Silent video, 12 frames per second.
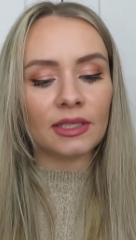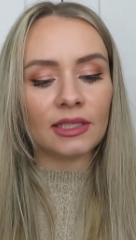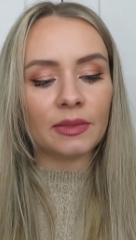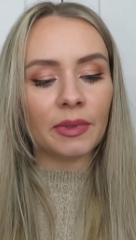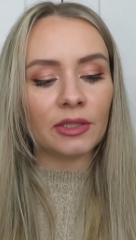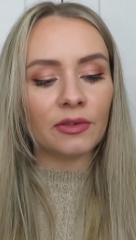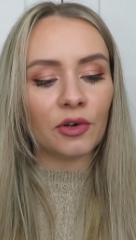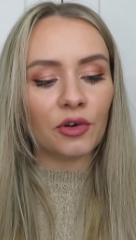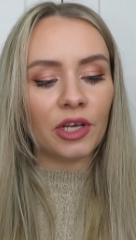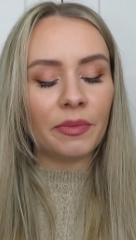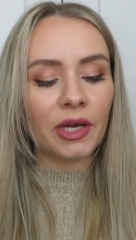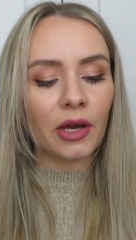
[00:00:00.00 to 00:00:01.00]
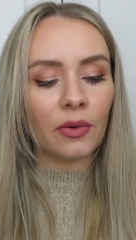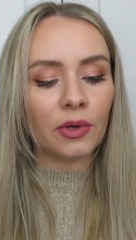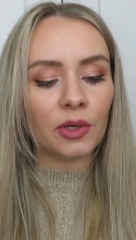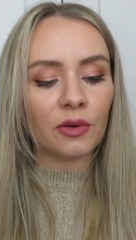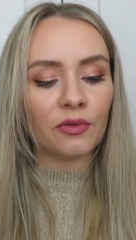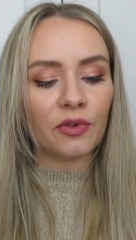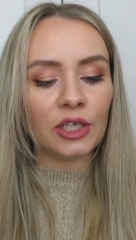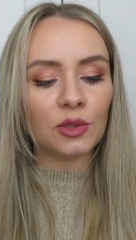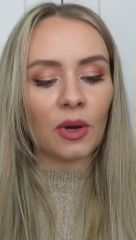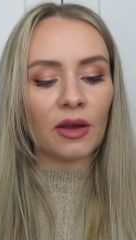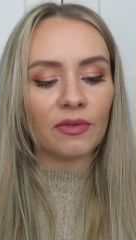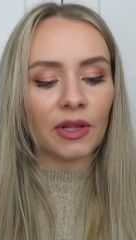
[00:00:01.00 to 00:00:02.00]
This smells of creamy coconut,
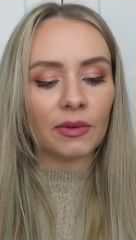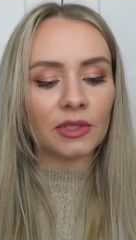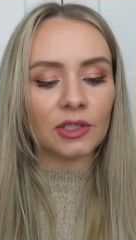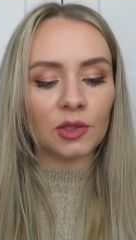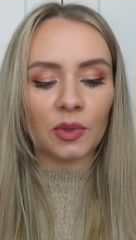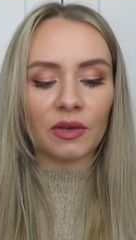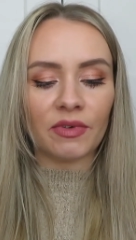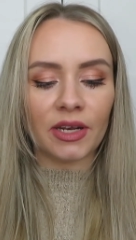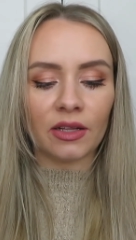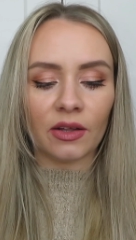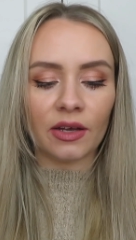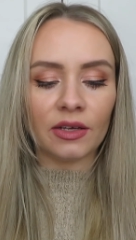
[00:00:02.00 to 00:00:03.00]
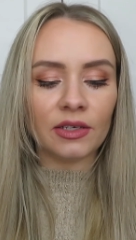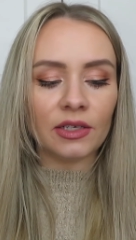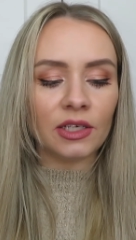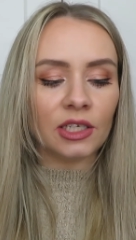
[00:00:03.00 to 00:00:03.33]
fresh white flowers and sweet vanilla.